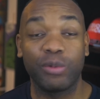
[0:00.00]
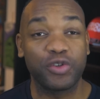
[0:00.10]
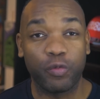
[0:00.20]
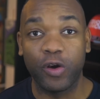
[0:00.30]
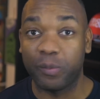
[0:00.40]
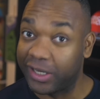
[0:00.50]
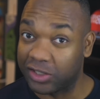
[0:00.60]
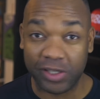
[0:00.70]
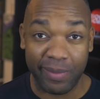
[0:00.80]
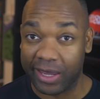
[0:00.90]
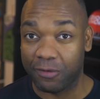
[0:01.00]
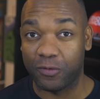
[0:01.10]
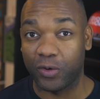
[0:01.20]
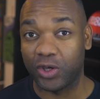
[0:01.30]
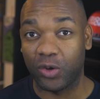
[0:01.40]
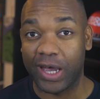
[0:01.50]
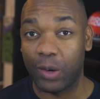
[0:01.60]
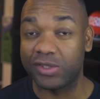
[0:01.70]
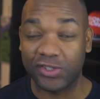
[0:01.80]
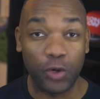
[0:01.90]
It was a real pleasure to make it for you,
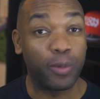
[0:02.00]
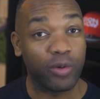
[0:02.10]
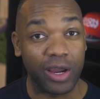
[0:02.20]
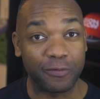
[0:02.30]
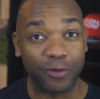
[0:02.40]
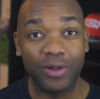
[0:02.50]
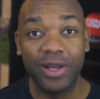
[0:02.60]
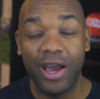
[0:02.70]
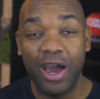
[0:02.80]
and we're super grateful